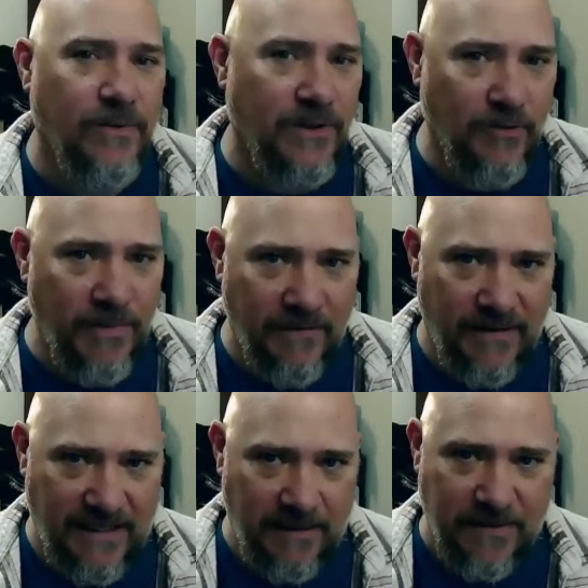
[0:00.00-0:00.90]
a little bit of a
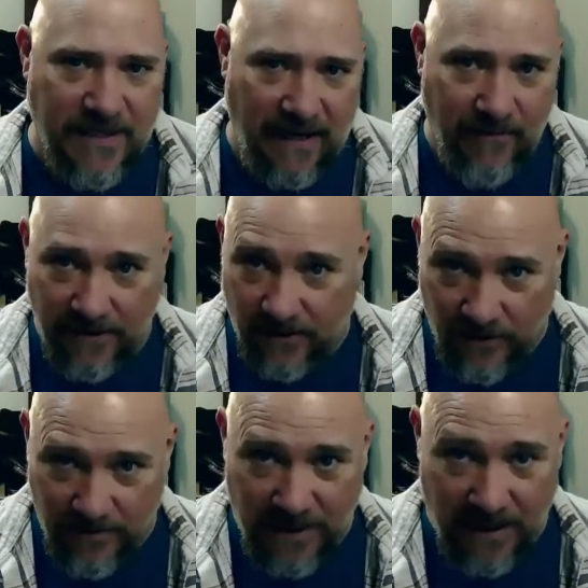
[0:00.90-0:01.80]
deep dive on
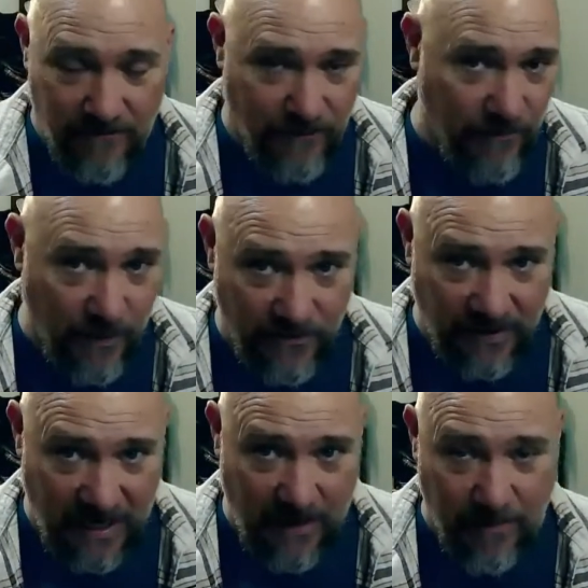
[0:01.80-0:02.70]
LearnUpon for roles
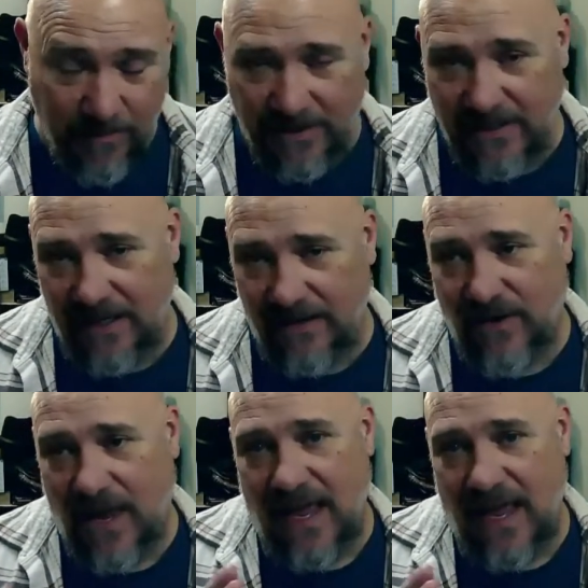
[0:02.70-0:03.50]
and capabilities